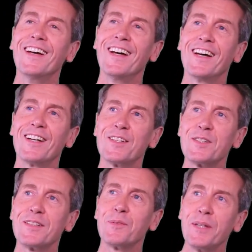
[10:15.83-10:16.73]

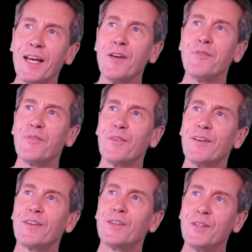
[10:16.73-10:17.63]
Because we have,
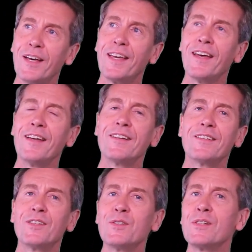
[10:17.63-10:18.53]

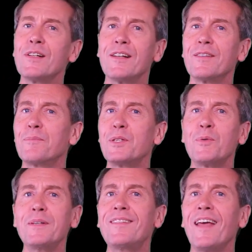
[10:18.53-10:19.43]
again, usually
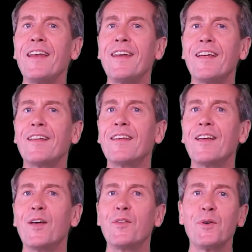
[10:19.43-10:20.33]
between 10 and
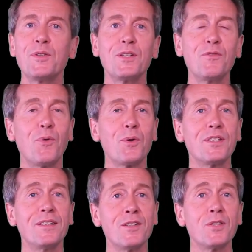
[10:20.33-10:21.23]
13,
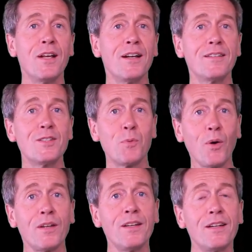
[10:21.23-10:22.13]
14 nationalities
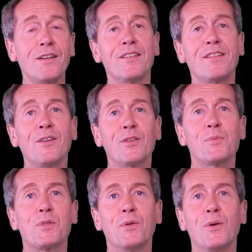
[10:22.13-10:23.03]
working at the
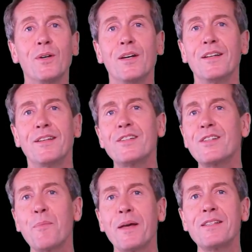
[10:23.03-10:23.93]
autumn school. This is
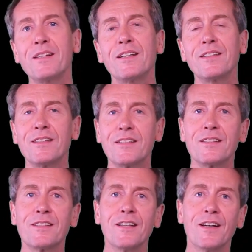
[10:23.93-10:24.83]
amazing. This
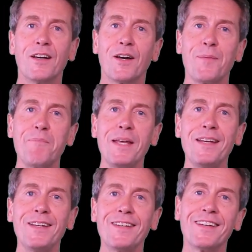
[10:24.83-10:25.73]
is a
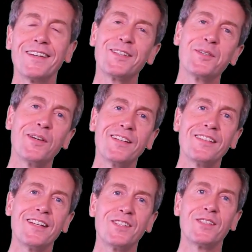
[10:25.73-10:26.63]
mini United
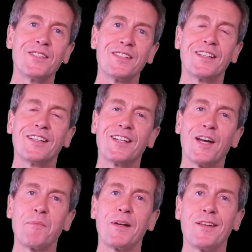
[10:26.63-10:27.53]
Nations, and
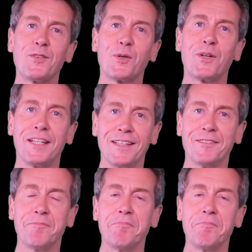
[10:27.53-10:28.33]
I'm glad you're in.